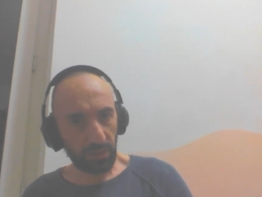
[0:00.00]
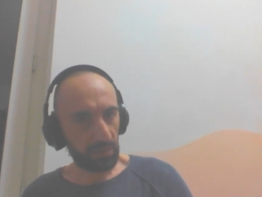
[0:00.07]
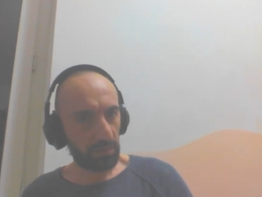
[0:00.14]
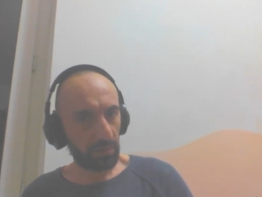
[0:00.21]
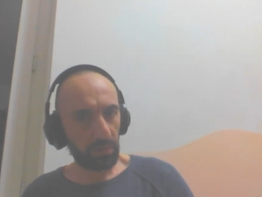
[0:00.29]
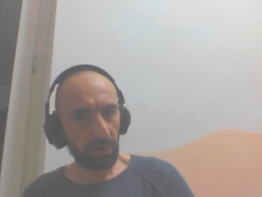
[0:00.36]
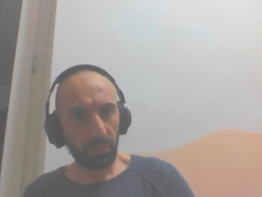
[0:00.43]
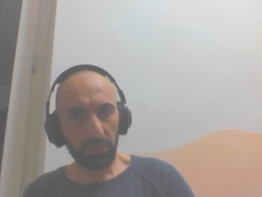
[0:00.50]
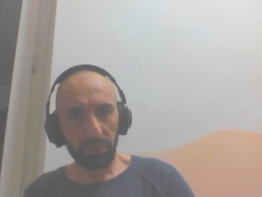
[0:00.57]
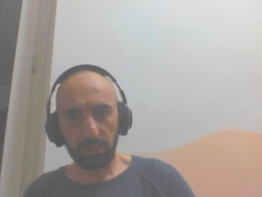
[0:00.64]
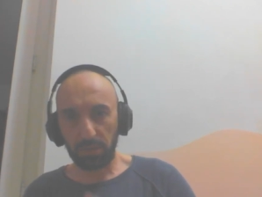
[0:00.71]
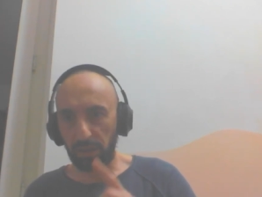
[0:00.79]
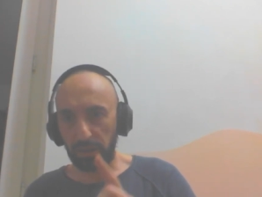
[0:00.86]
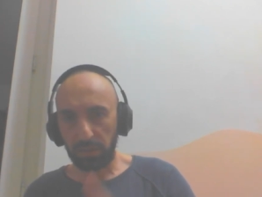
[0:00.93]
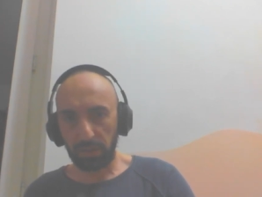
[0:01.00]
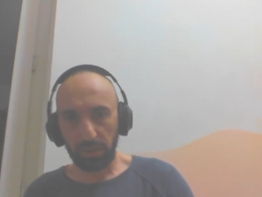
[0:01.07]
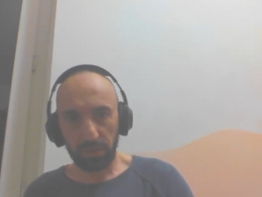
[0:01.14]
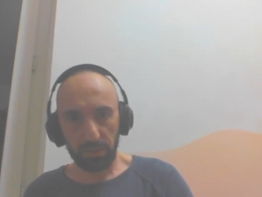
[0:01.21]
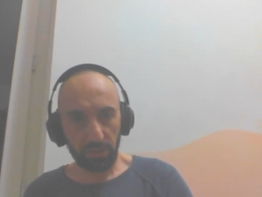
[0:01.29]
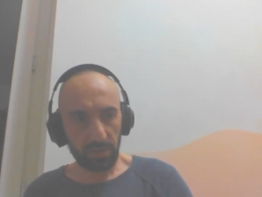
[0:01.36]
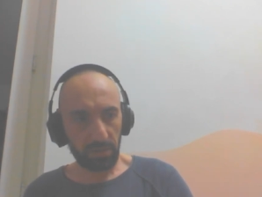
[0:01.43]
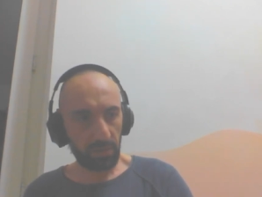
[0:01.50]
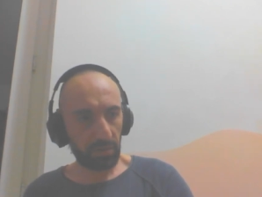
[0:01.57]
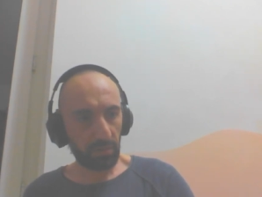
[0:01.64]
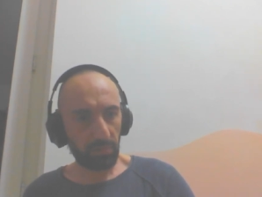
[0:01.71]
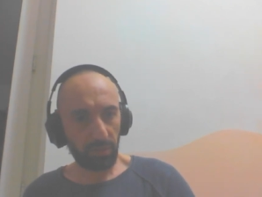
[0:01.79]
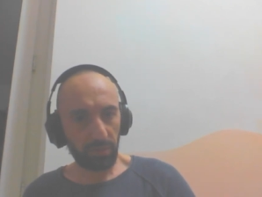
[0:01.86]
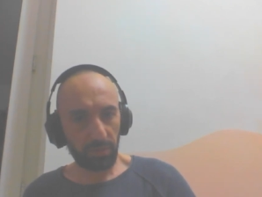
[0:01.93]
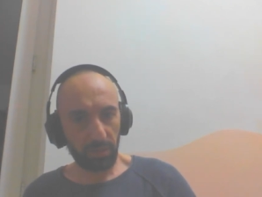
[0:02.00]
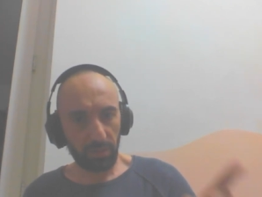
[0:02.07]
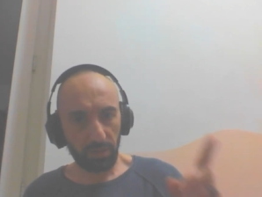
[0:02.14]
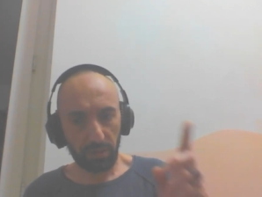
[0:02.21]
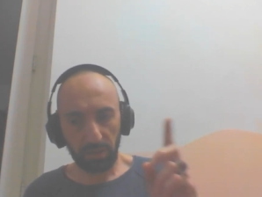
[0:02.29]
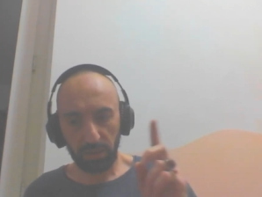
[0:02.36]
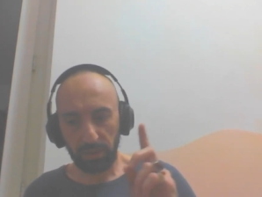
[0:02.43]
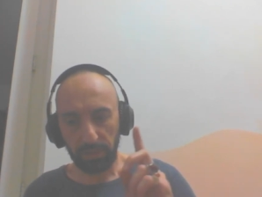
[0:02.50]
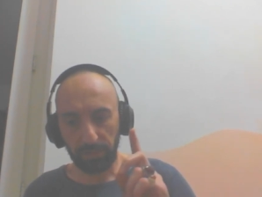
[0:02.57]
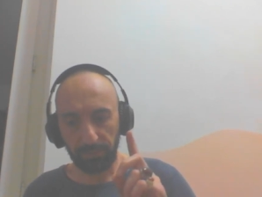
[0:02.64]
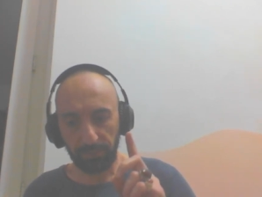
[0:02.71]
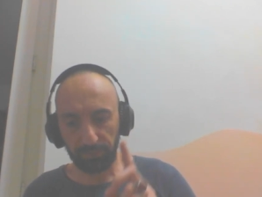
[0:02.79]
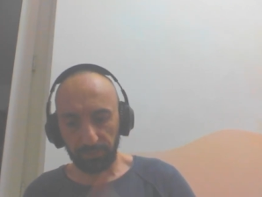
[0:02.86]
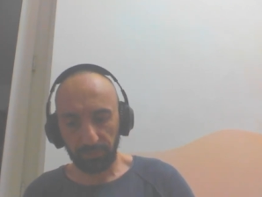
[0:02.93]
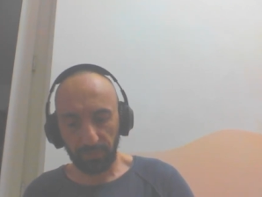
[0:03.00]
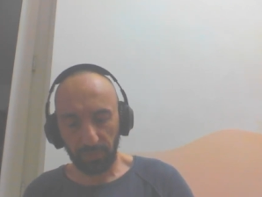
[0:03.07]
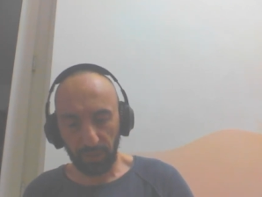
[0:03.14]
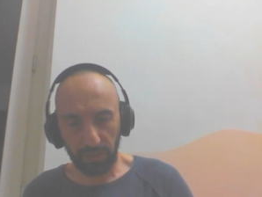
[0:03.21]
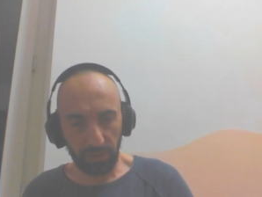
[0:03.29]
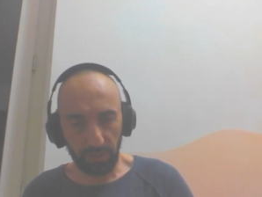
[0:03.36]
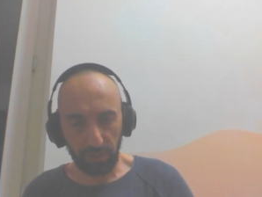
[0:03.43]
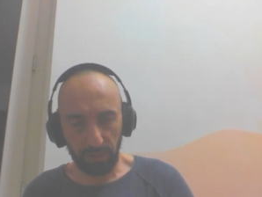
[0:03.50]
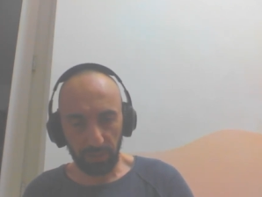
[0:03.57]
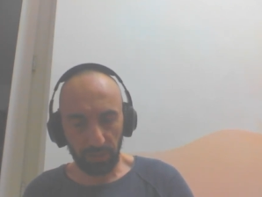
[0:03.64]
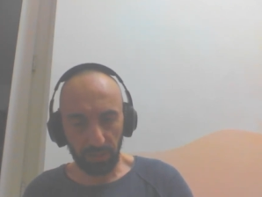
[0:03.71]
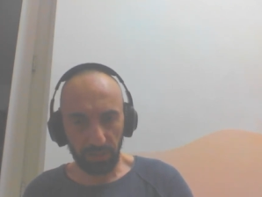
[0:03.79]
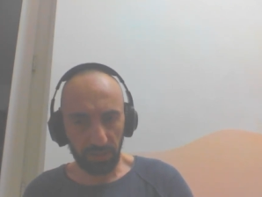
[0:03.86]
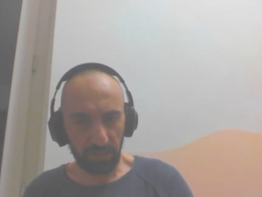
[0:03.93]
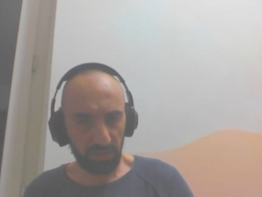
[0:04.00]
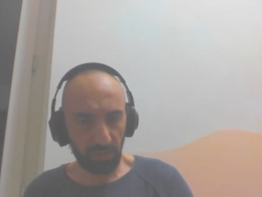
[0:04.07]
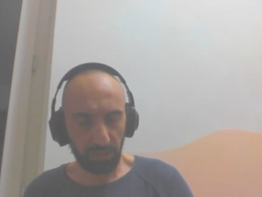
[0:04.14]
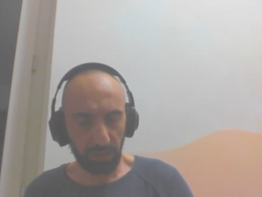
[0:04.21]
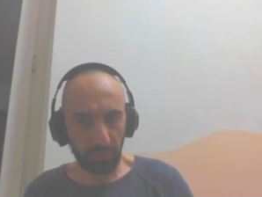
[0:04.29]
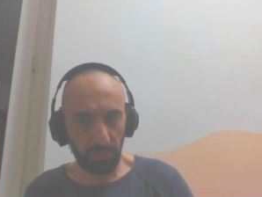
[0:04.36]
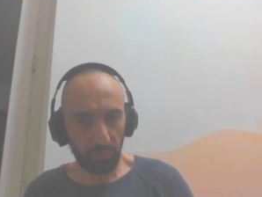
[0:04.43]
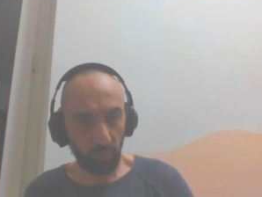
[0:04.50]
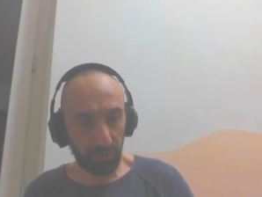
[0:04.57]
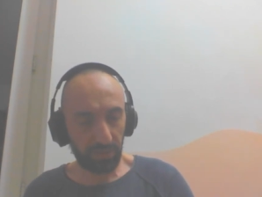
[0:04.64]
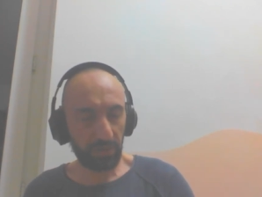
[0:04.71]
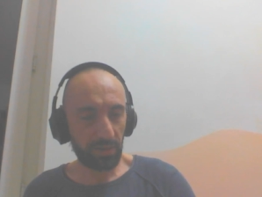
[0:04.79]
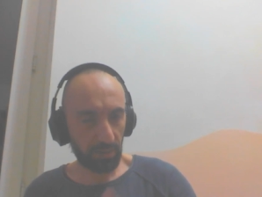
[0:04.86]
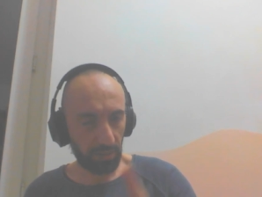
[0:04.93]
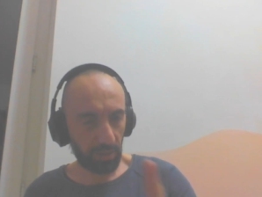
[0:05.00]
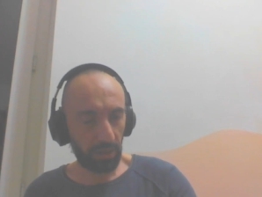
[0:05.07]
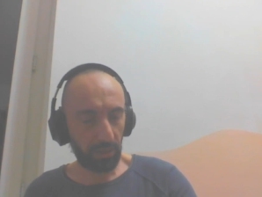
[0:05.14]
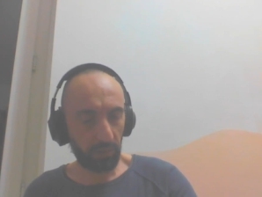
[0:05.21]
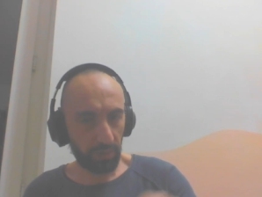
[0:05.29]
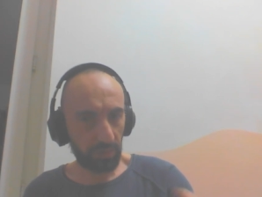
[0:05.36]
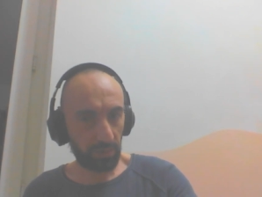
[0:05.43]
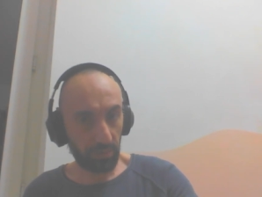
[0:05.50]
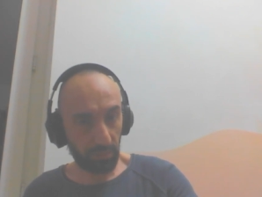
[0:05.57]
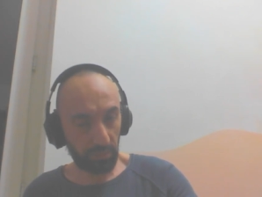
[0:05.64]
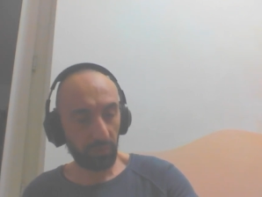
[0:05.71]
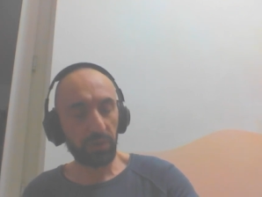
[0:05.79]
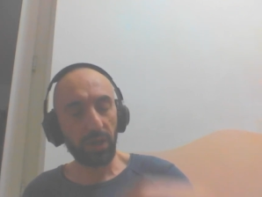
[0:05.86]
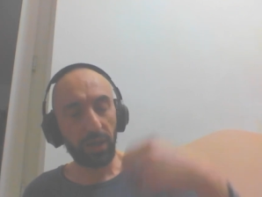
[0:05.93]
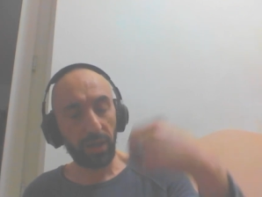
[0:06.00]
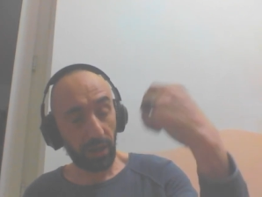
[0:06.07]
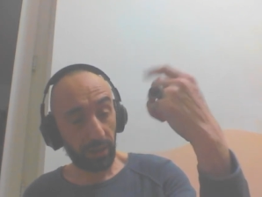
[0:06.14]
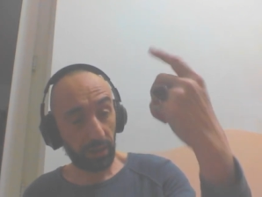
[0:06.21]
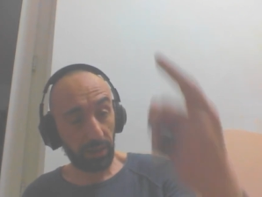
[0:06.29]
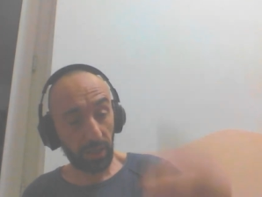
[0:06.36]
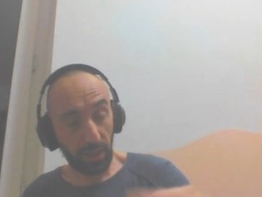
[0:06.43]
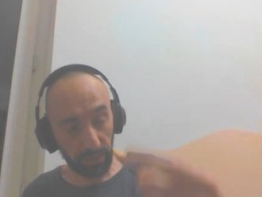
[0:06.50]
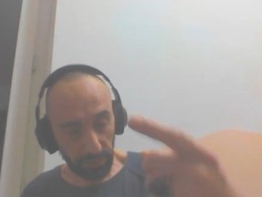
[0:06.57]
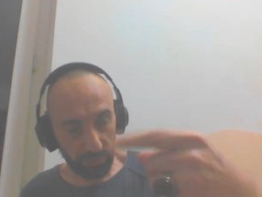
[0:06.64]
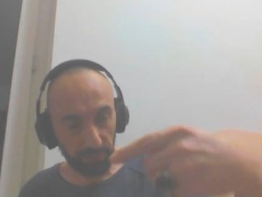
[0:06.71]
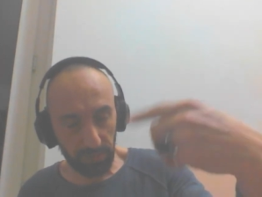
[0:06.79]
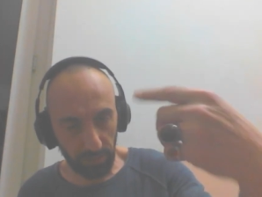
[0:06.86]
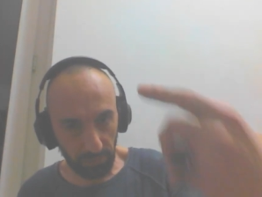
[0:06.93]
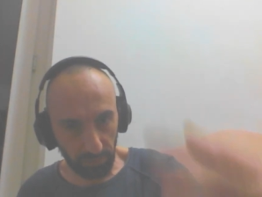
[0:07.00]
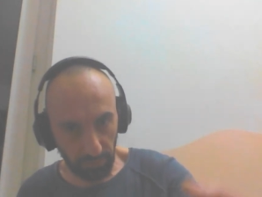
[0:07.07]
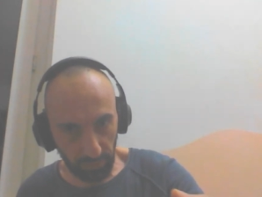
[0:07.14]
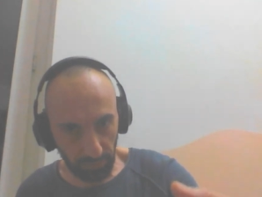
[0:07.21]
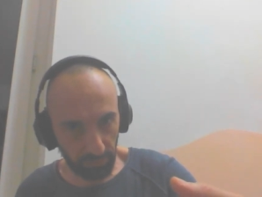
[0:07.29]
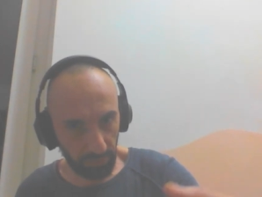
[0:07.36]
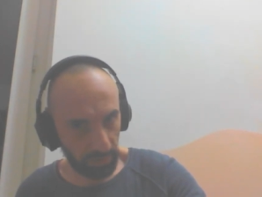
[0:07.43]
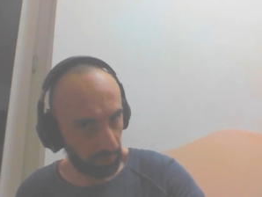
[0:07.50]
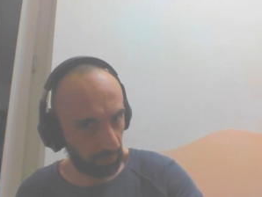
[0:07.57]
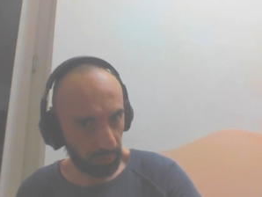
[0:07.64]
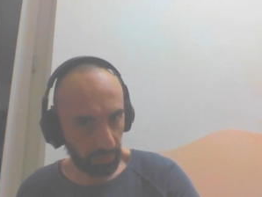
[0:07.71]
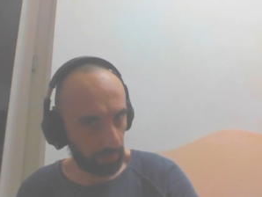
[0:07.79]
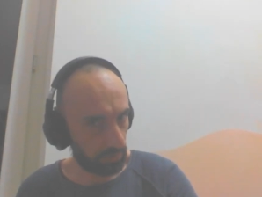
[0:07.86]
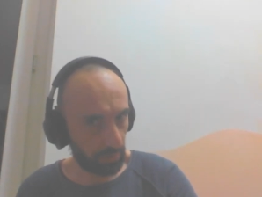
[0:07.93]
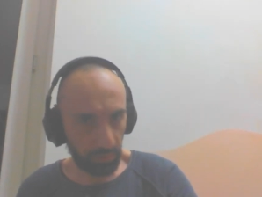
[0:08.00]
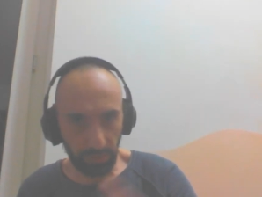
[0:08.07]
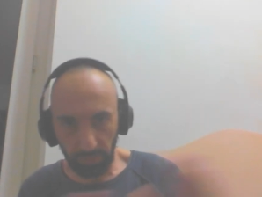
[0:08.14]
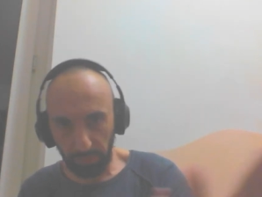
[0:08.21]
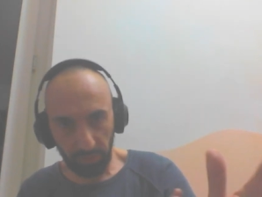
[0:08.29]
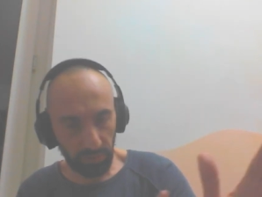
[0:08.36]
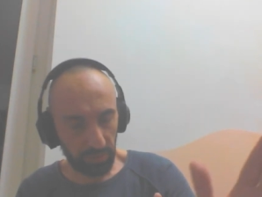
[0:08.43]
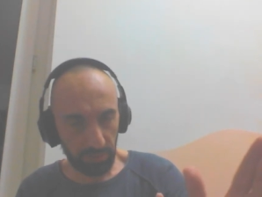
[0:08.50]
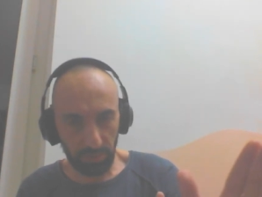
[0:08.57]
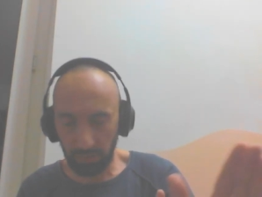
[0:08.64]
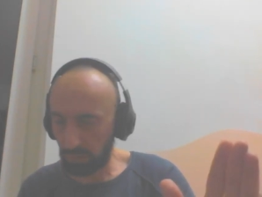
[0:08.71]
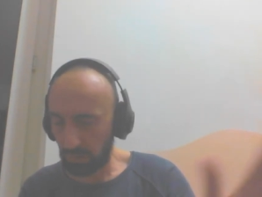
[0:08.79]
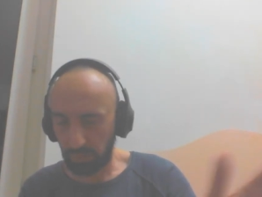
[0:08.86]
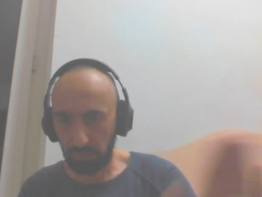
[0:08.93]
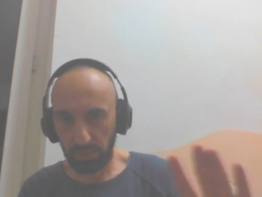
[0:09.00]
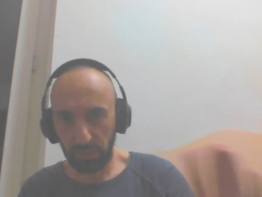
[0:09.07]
It's not about your address. It's not about your. Um, uh, it's not about what uh, Edward Snowden, which I agree hundred percent with him. It's not about this. No,